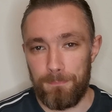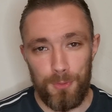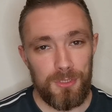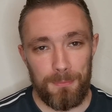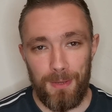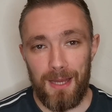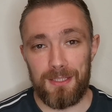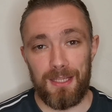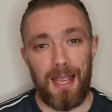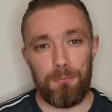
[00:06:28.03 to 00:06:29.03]
booster
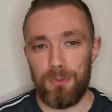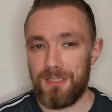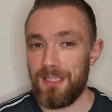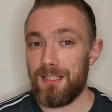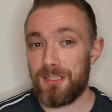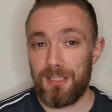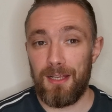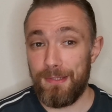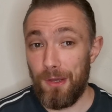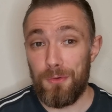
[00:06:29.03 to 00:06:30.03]
packs, and we've seen a
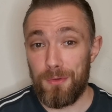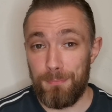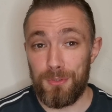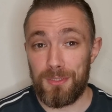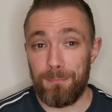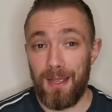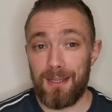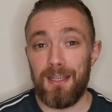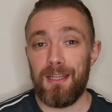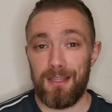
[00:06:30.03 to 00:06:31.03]
slightly older booster
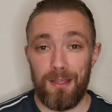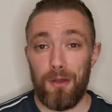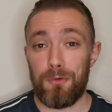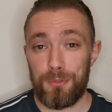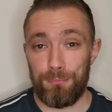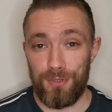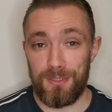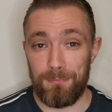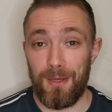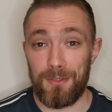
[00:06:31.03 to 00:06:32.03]
pack in the Ultra
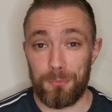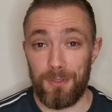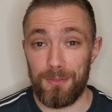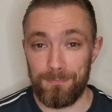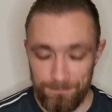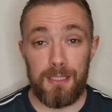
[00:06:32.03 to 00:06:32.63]
Prism as well.